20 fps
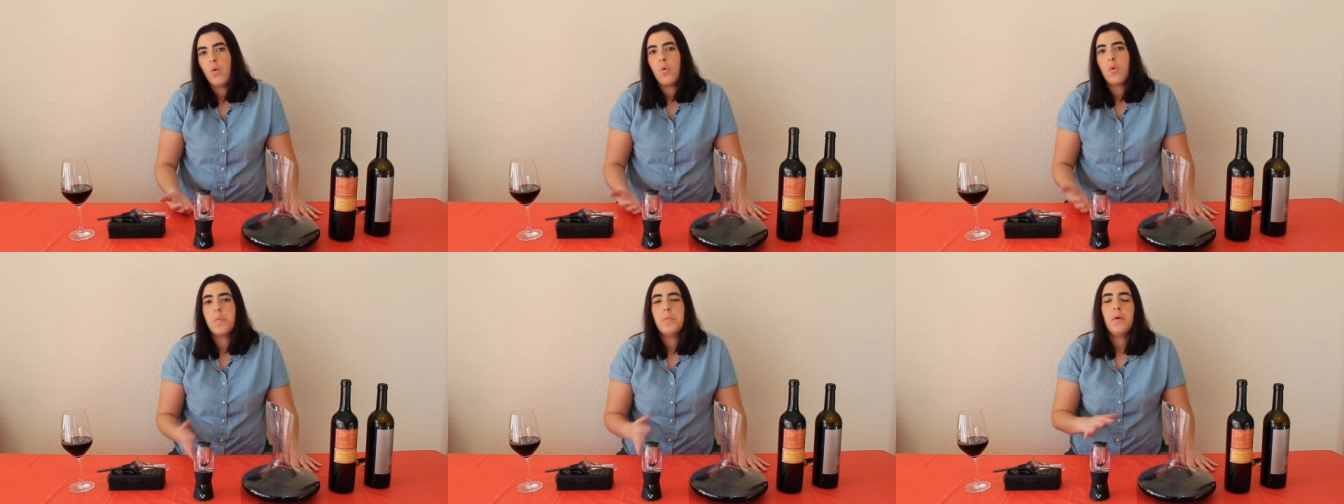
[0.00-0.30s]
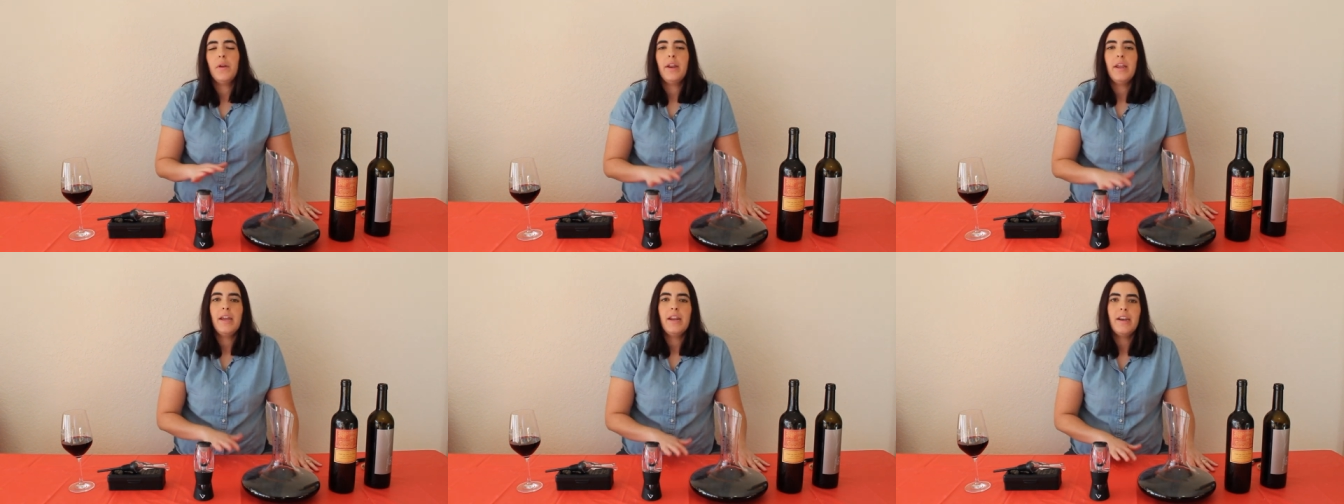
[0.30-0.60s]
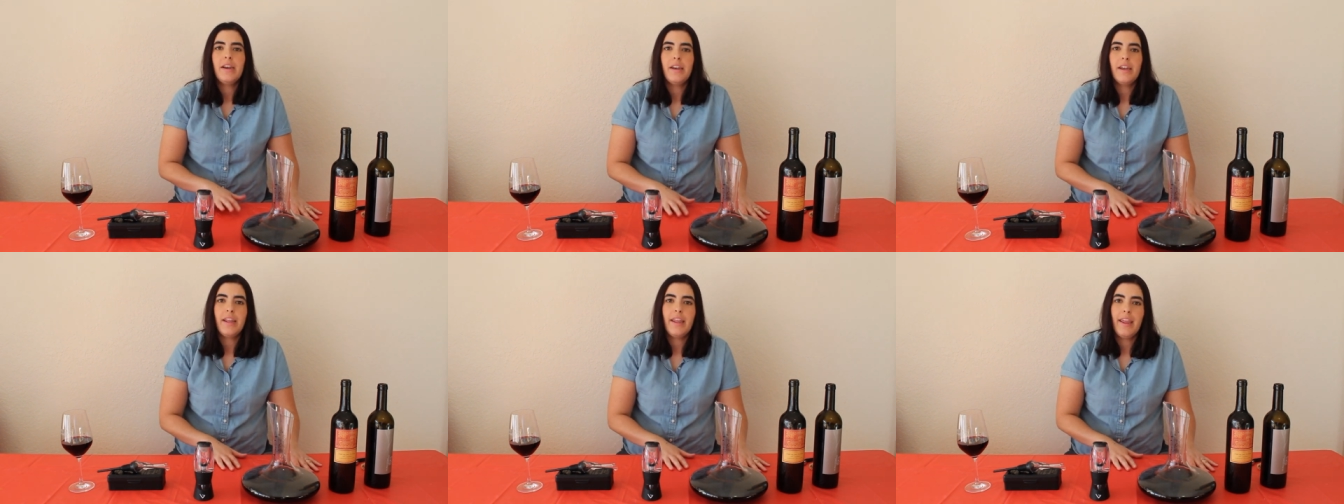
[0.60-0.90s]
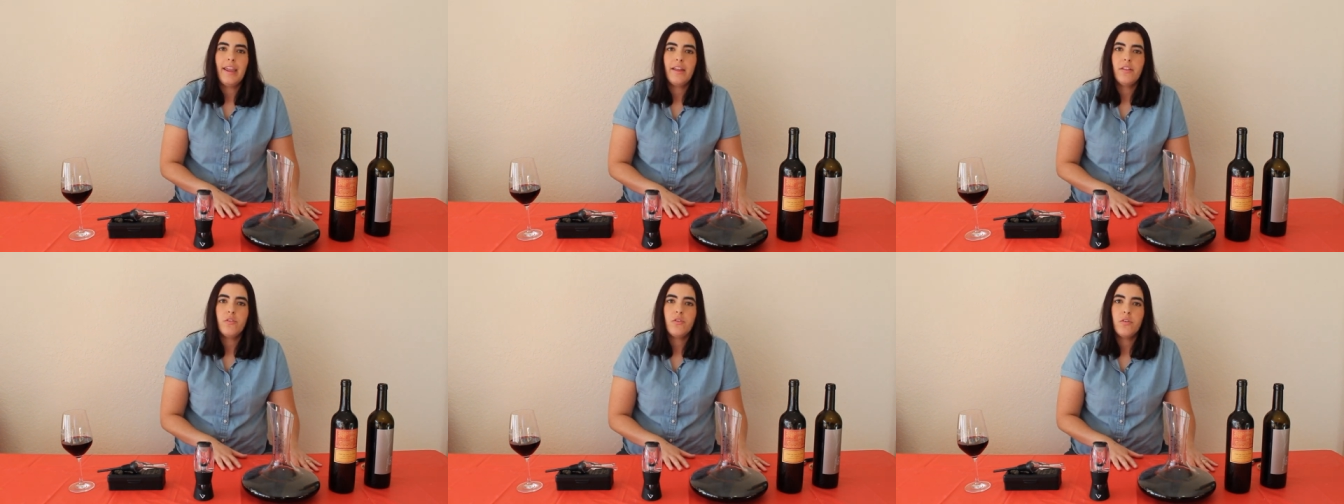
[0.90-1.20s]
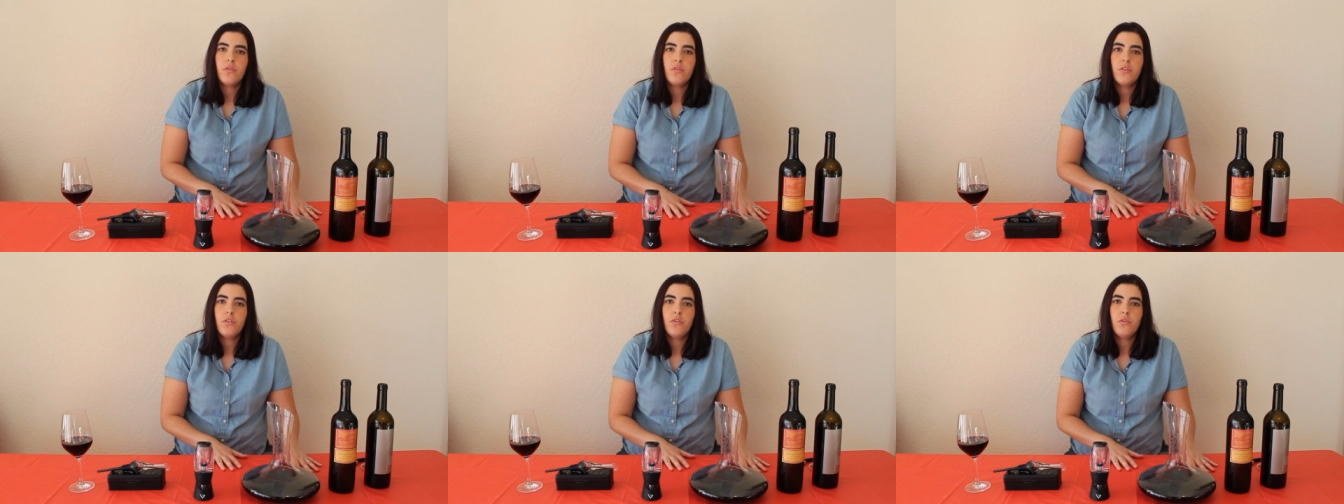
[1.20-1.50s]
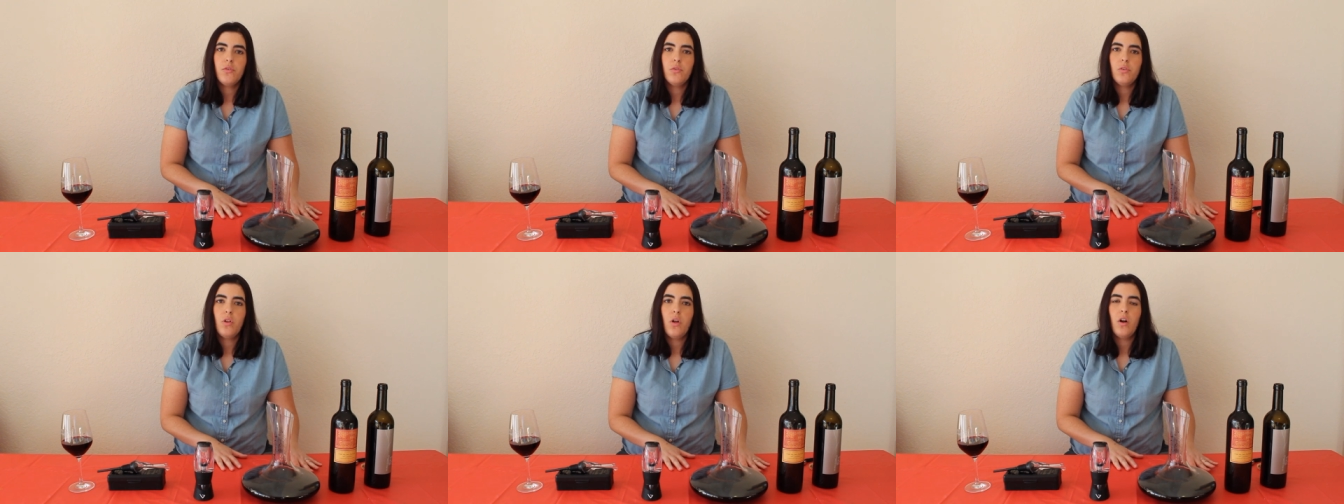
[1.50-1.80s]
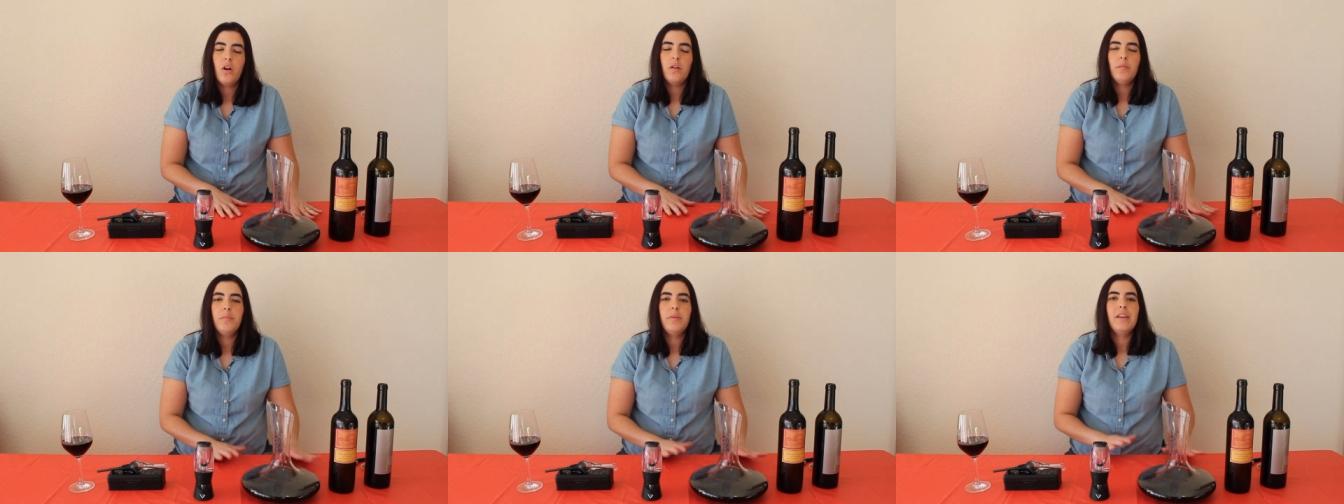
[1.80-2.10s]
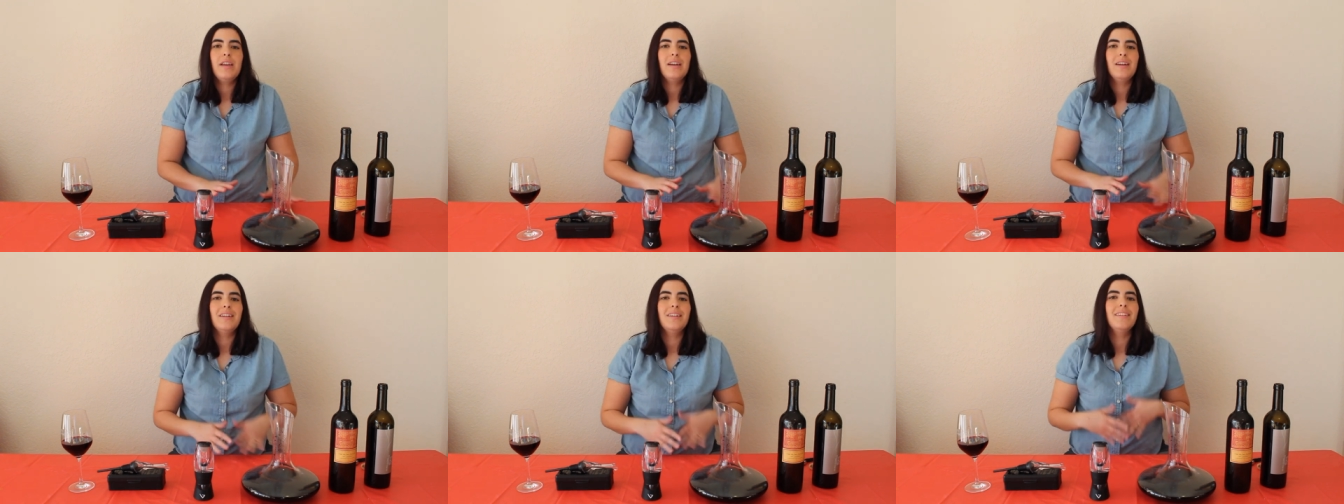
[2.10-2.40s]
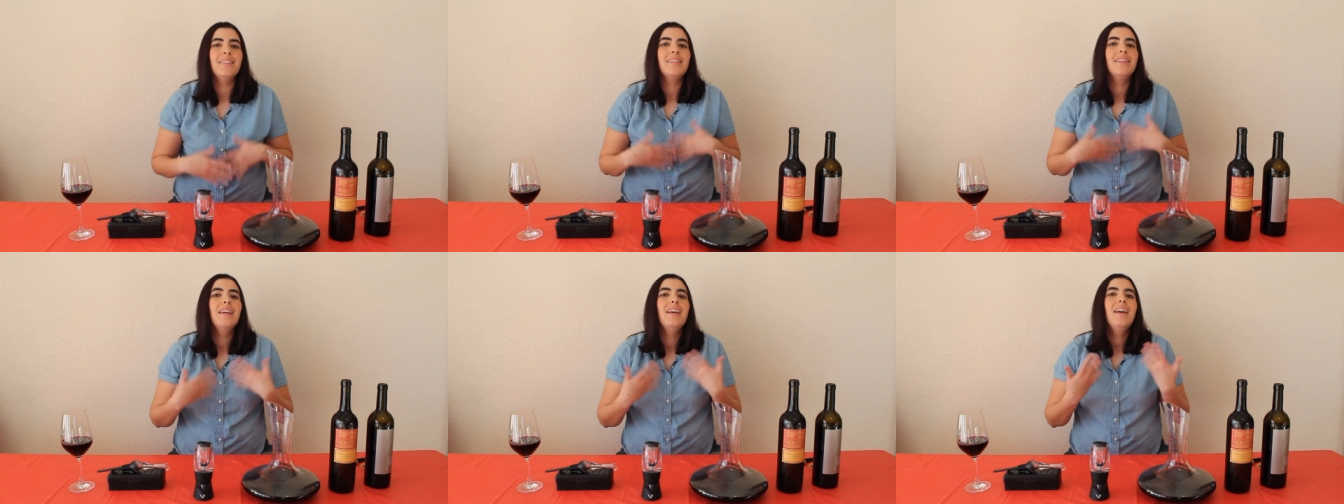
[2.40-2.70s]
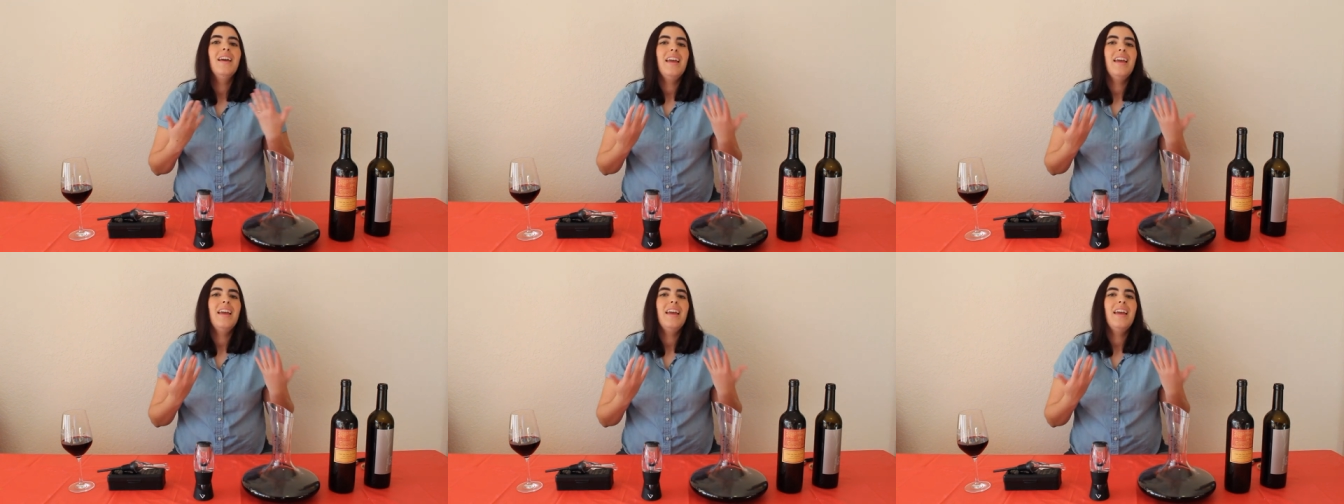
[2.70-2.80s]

or putting in a decanter for too long because